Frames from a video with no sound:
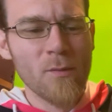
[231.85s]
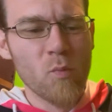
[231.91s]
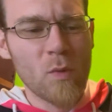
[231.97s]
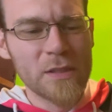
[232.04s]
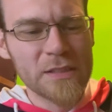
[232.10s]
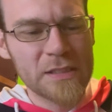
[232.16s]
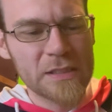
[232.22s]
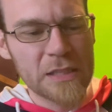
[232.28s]

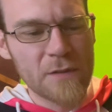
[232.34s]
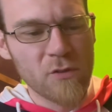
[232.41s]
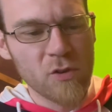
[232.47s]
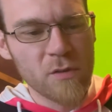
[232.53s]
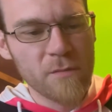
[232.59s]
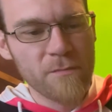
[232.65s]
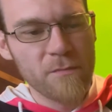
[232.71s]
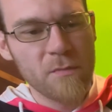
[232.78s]
1 sliver.
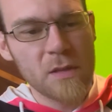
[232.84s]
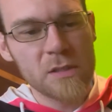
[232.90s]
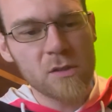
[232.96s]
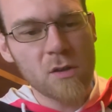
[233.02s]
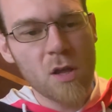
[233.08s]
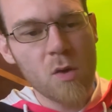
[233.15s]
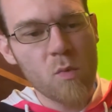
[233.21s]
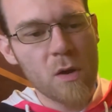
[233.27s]
That's
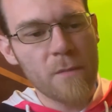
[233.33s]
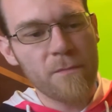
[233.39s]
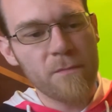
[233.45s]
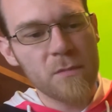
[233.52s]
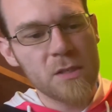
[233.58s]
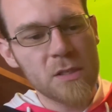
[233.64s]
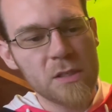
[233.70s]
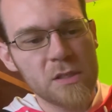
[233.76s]
all I want.
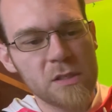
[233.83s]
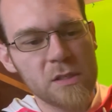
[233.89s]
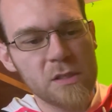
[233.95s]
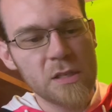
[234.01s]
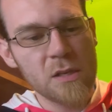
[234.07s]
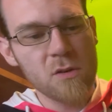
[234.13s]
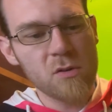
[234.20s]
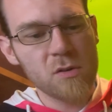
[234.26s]
It's a
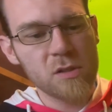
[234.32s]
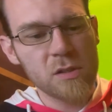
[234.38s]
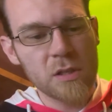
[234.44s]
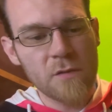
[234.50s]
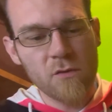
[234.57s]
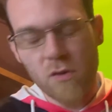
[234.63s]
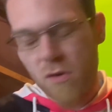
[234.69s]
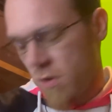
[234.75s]
single
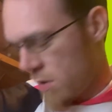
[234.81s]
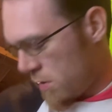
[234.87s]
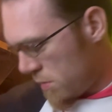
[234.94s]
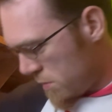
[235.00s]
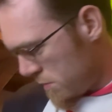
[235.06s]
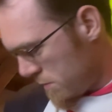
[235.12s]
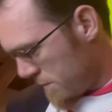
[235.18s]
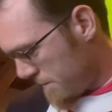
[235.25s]
sliver
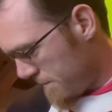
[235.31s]
card.